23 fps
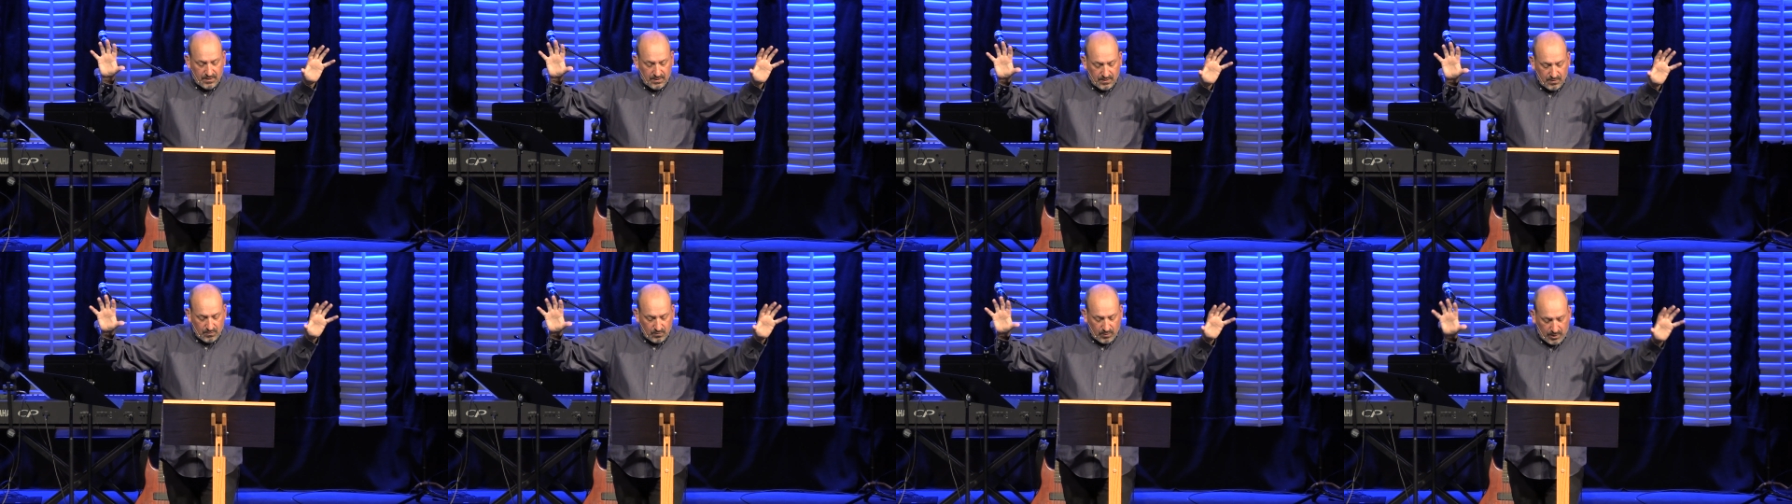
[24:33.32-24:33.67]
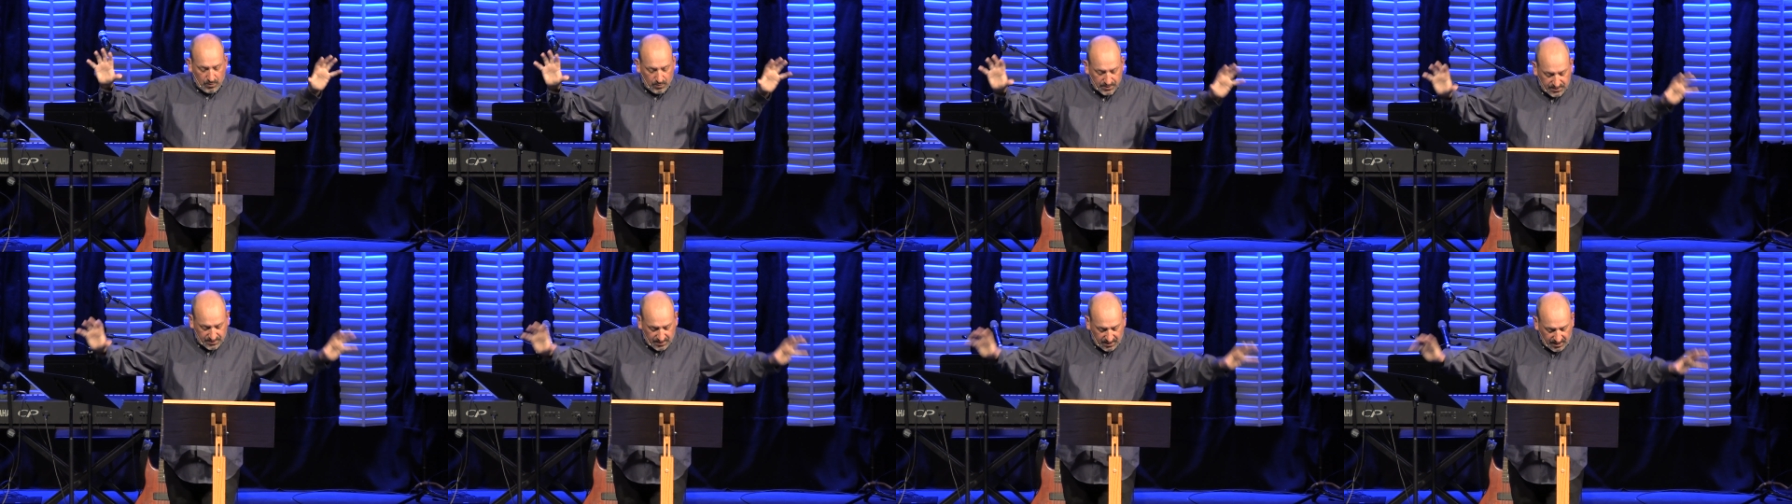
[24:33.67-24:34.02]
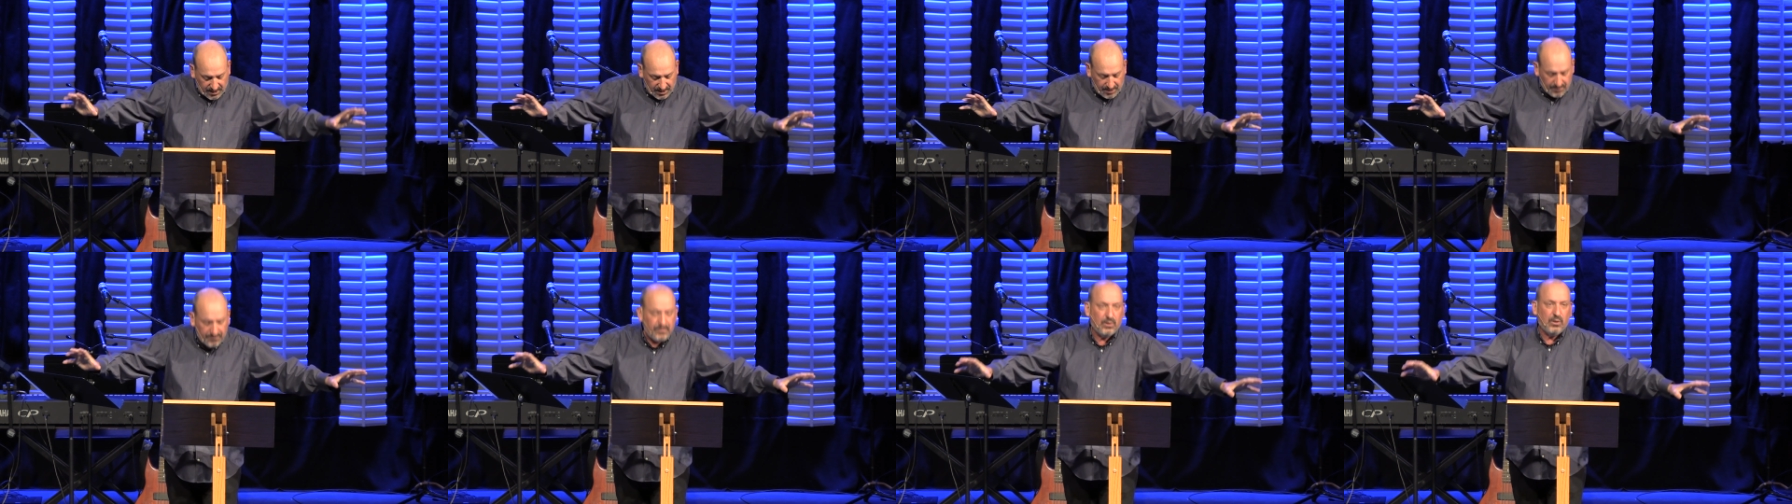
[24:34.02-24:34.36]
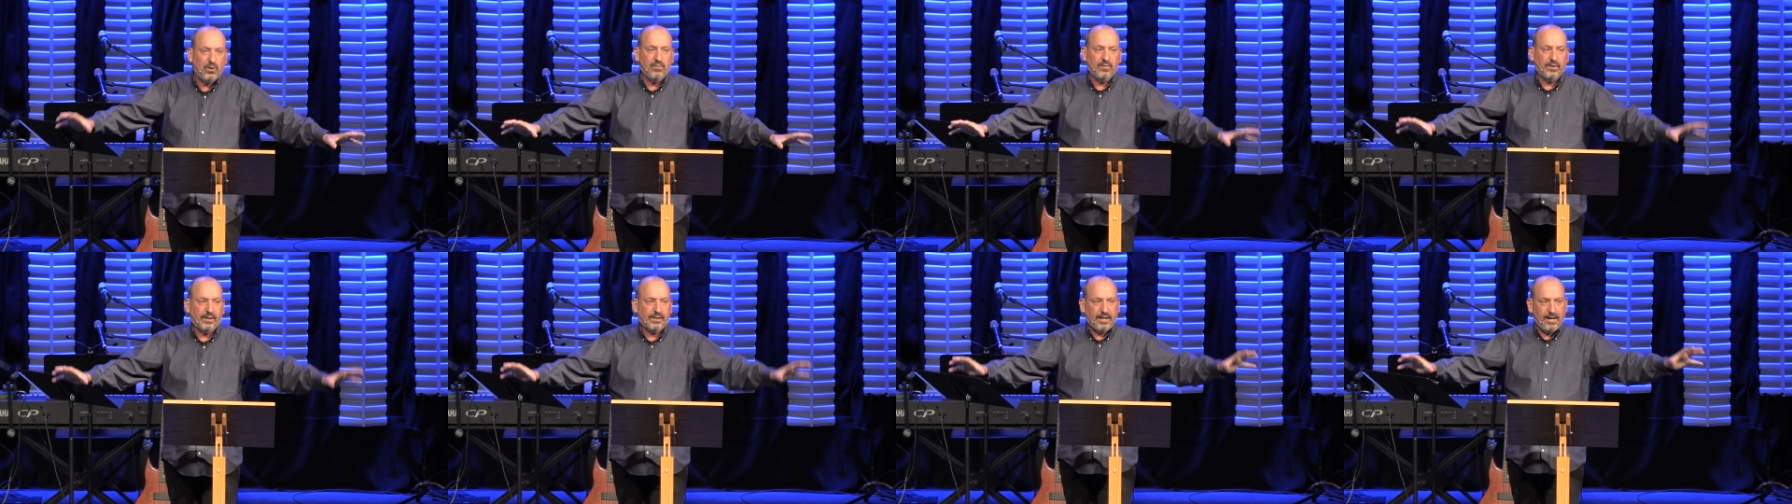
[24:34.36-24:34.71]
we will see evil
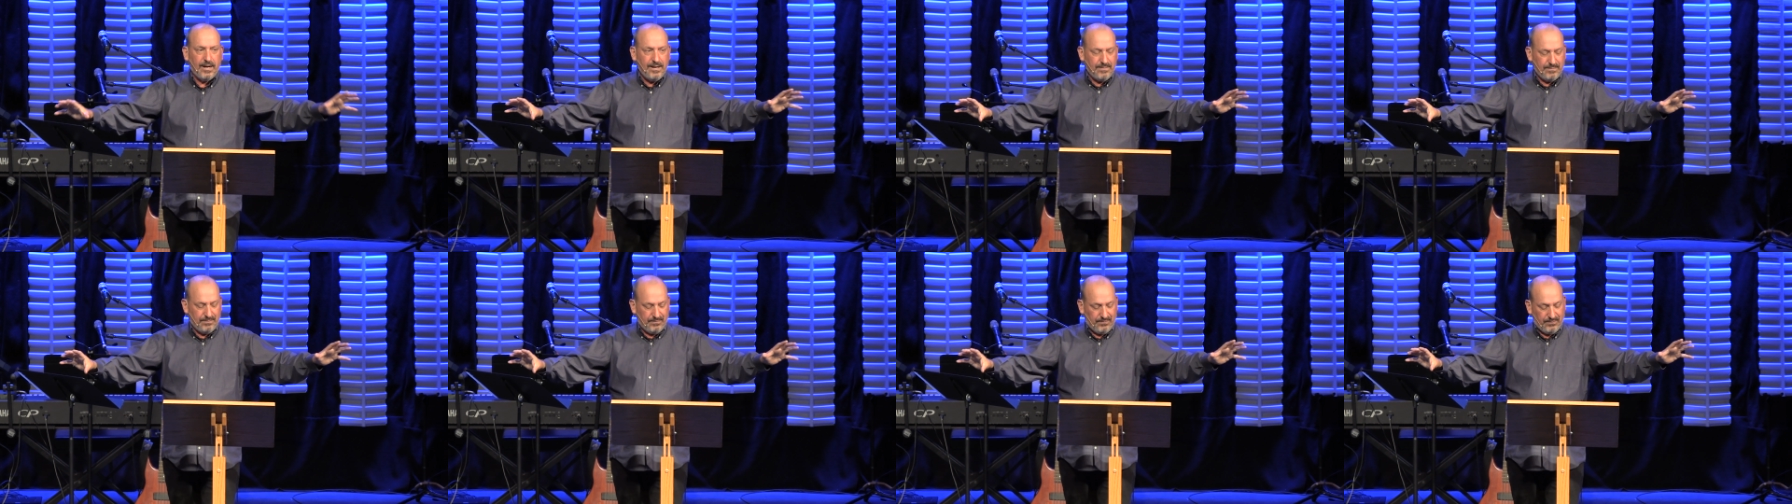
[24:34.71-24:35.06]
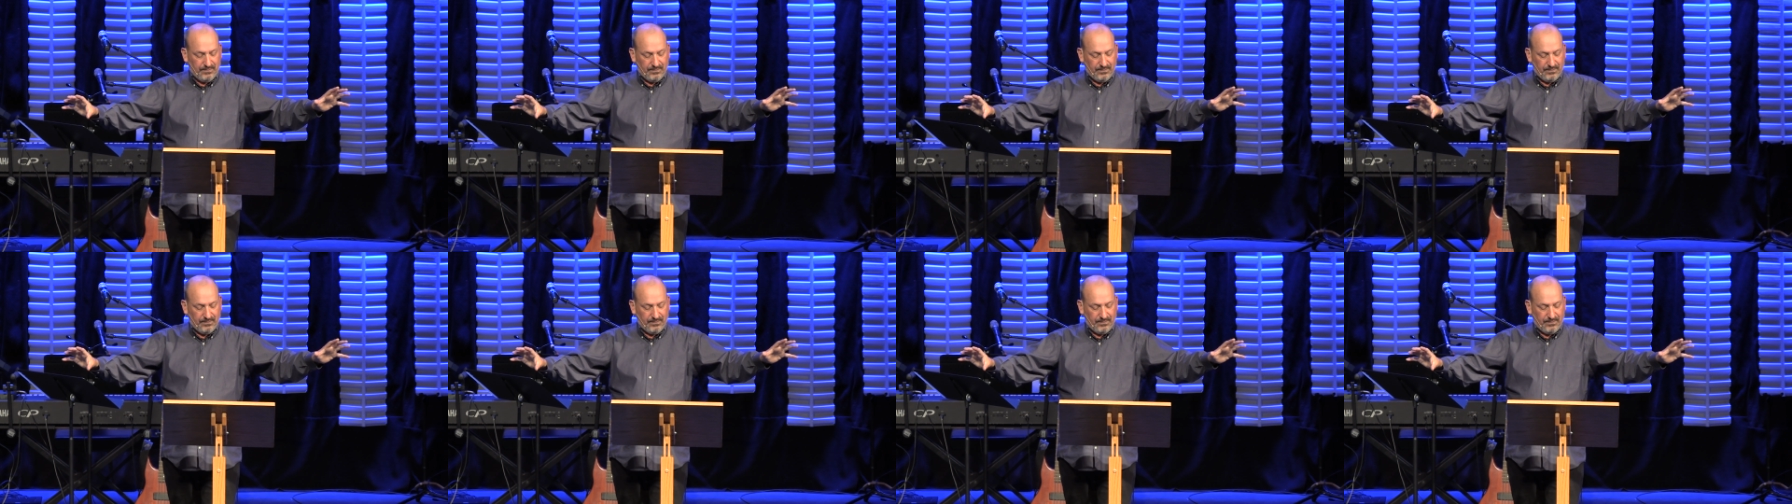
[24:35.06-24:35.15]
overcome.